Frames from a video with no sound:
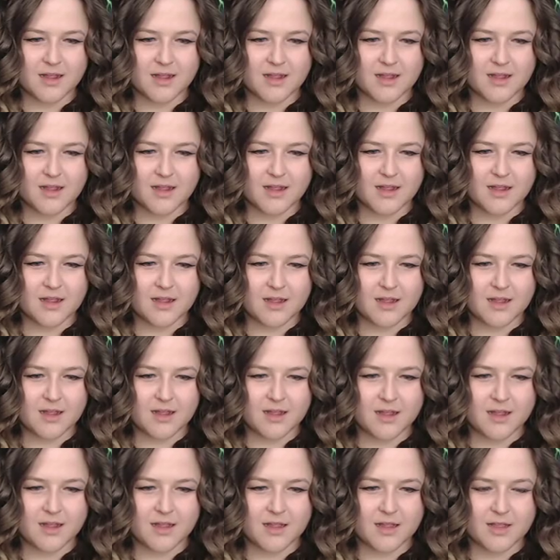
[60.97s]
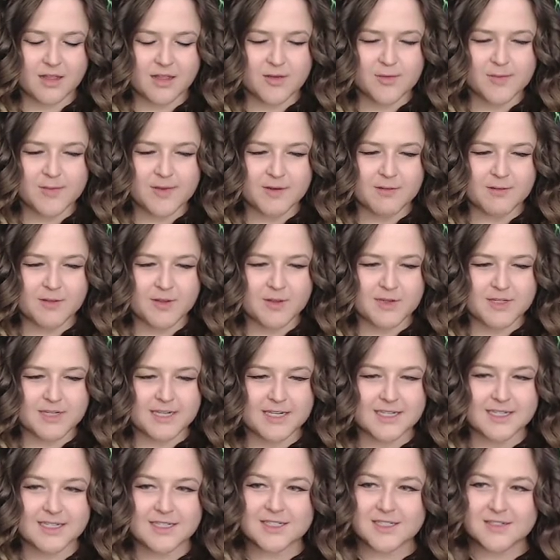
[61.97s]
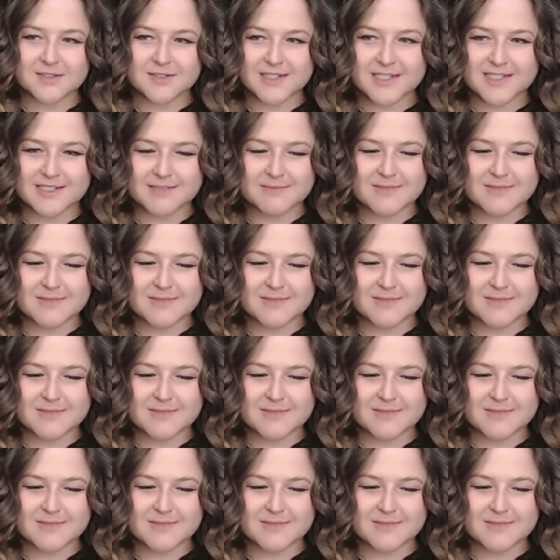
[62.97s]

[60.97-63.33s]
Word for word: how human music? That's a Rick and